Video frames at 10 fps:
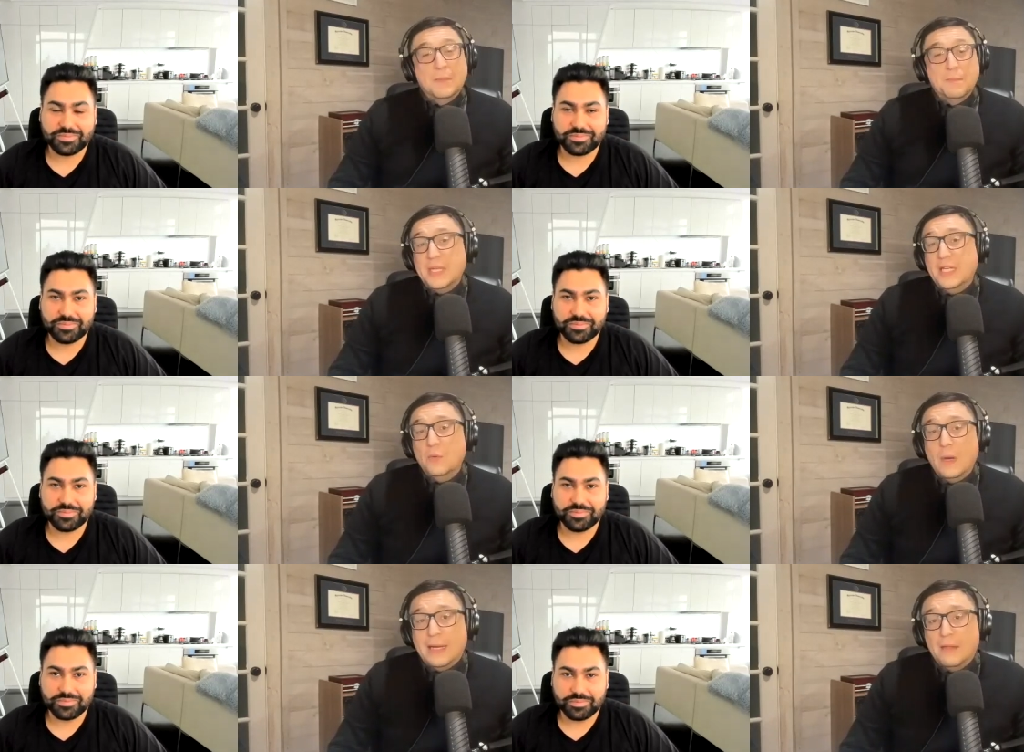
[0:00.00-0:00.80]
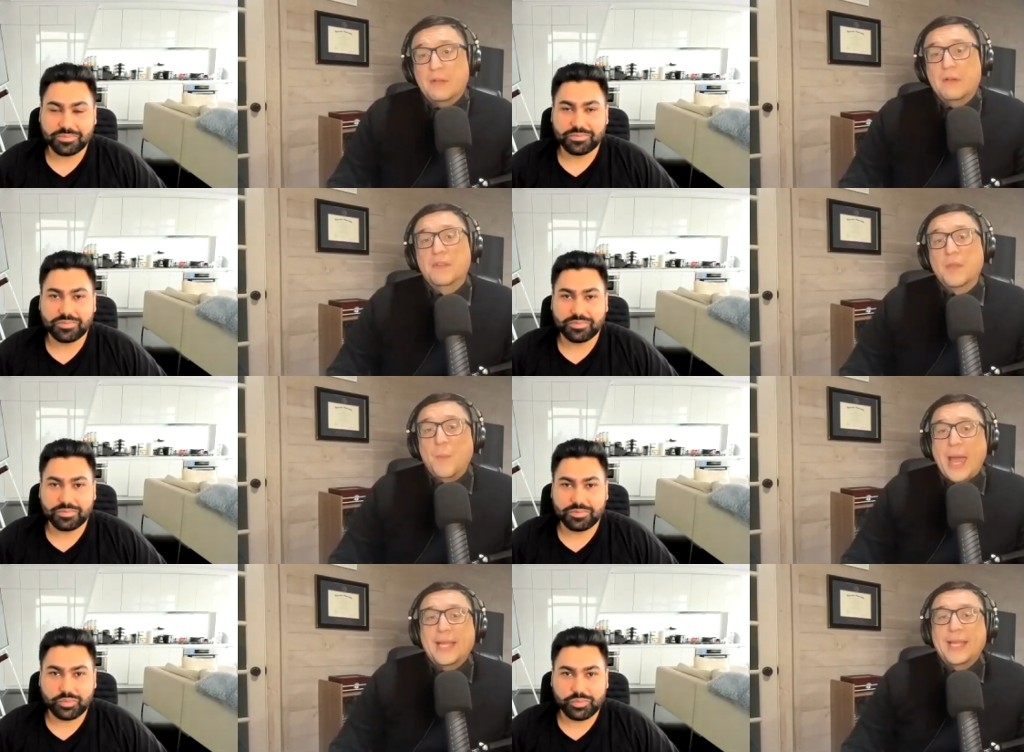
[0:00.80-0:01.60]
Speaker 1: Meanwhile, they're on the
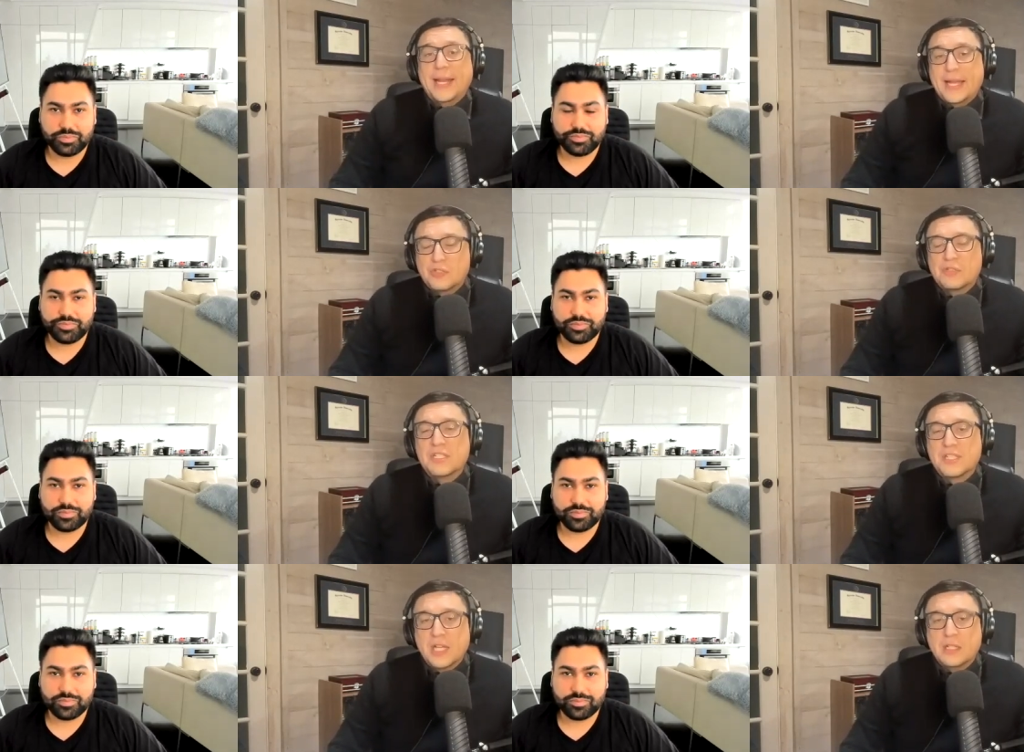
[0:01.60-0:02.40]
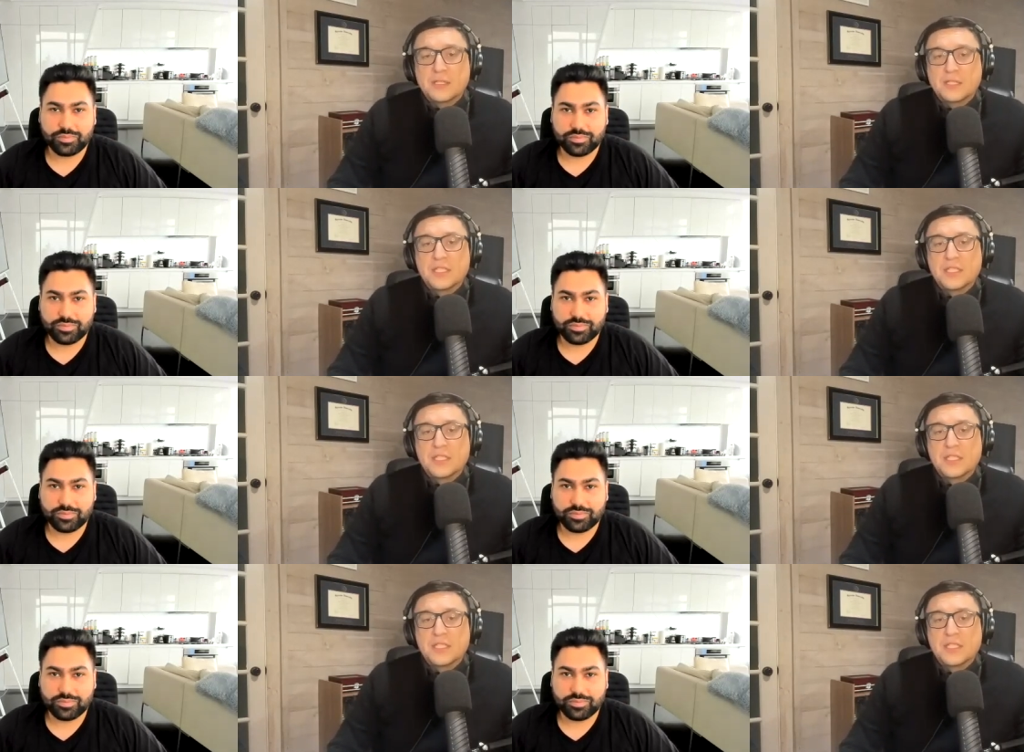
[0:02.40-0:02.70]
back end actually selling the